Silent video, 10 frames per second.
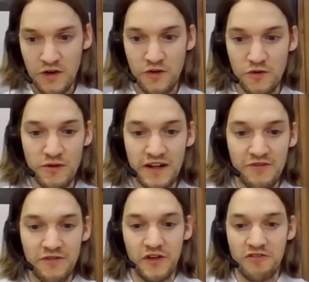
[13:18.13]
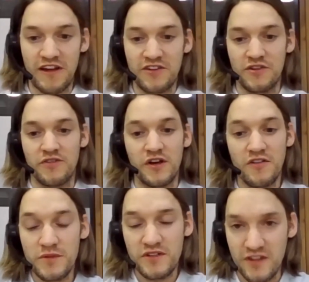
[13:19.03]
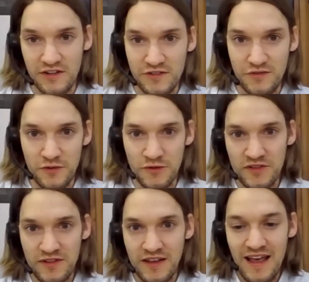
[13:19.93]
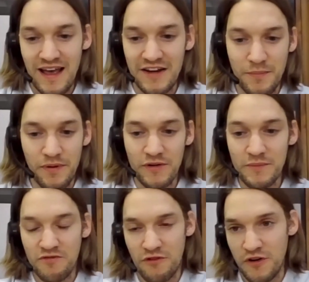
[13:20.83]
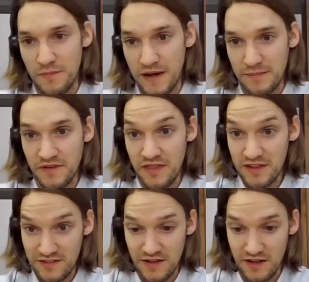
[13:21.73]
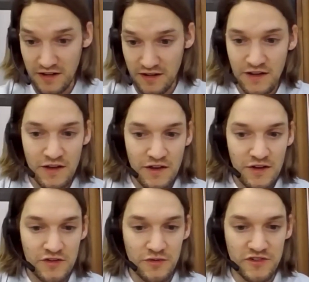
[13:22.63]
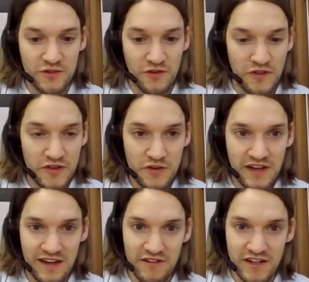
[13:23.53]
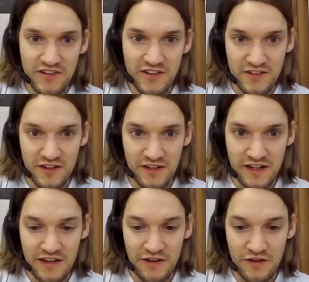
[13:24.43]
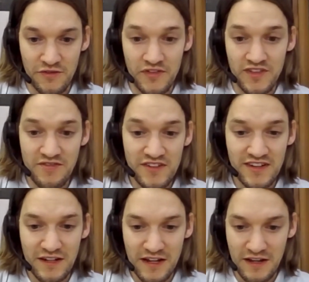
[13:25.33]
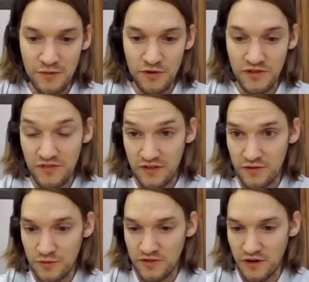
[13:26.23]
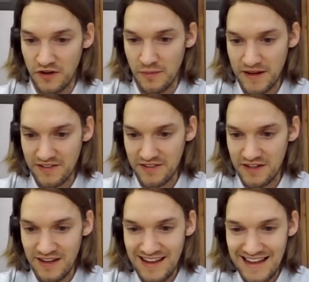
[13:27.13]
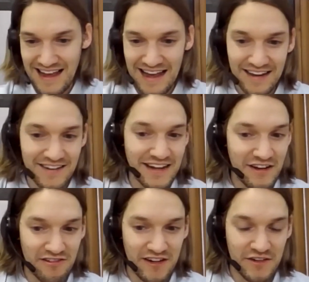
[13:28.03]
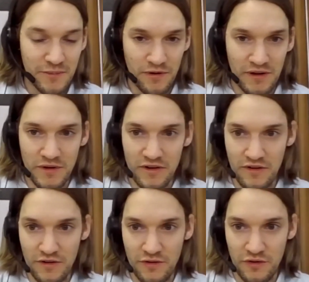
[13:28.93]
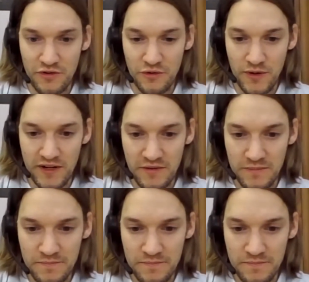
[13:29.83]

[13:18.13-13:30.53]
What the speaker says: calling for the creation of a government task force and deployment roadmaps this year to ensure that the UK reaches its target of 70 gigawatts of installed solar capacity and an increased deployment of onshore wind.